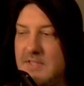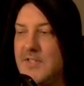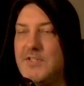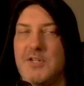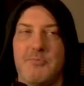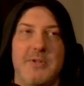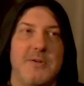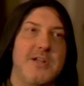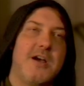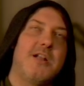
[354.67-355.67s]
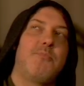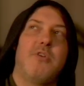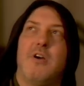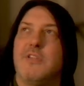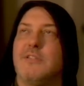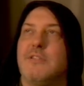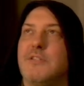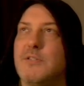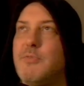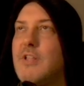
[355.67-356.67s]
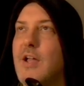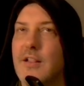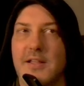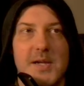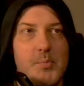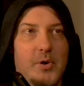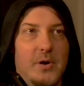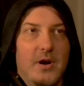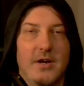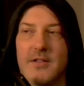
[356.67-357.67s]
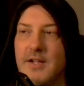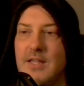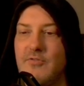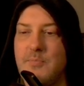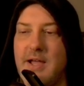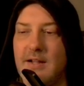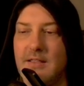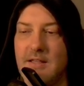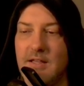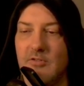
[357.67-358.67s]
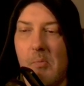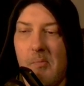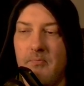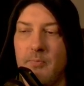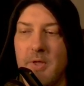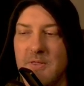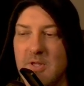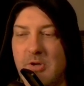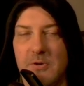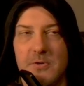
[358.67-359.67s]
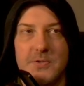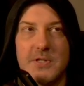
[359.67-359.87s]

See, this shouldn't be Rihanna, bro. This should be like Linkin Park. Like, even back then, the milk